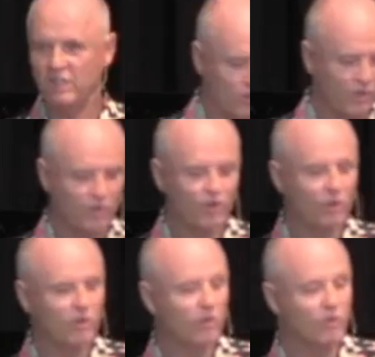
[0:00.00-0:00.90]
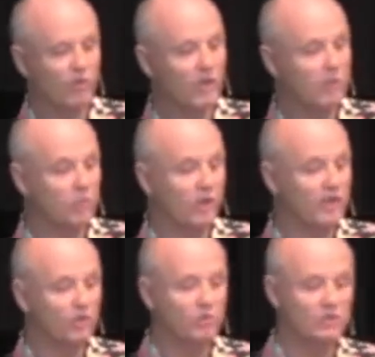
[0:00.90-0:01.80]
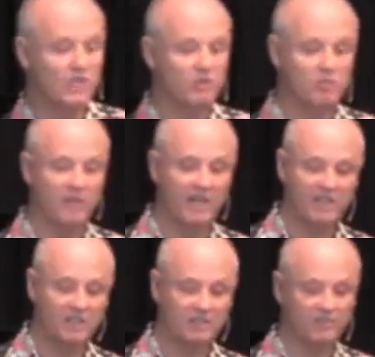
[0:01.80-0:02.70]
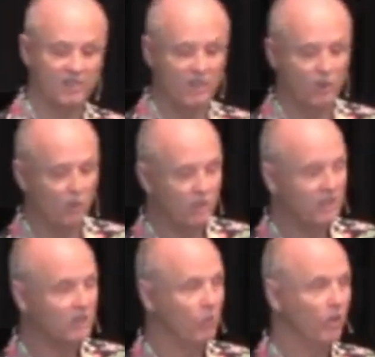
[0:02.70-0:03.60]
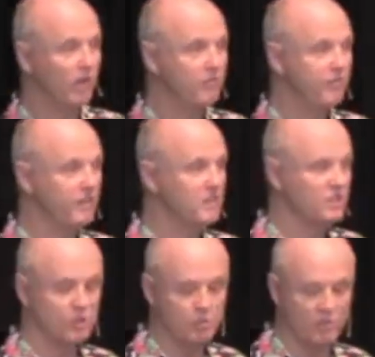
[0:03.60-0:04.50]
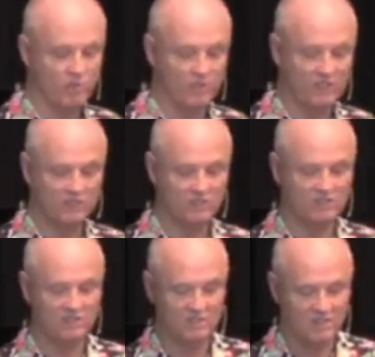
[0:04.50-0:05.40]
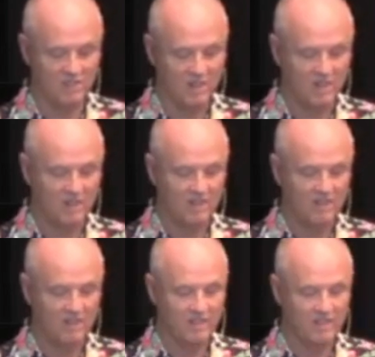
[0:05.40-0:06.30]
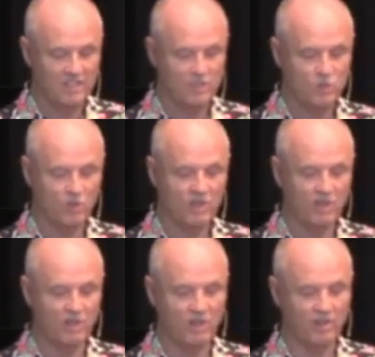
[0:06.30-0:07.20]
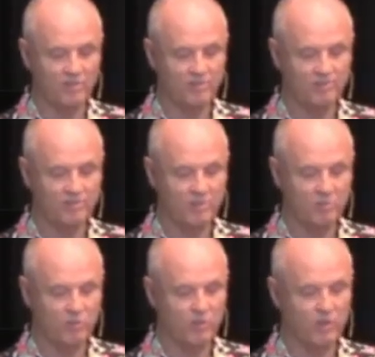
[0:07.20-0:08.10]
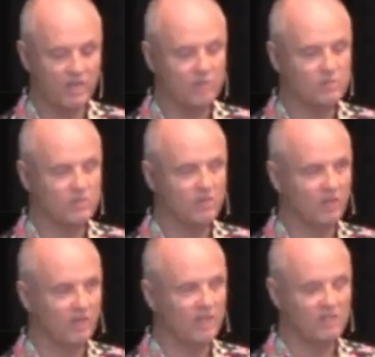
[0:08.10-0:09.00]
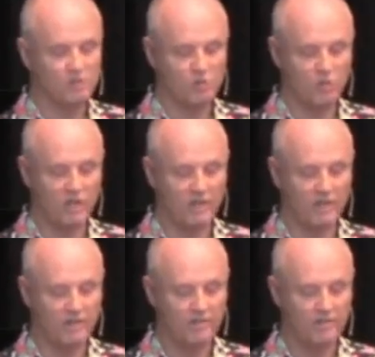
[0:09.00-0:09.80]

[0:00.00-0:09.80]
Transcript: We don't know when the bridegroom is coming back, when he will have finished his preparations that he is working on before he comes to collect his bride.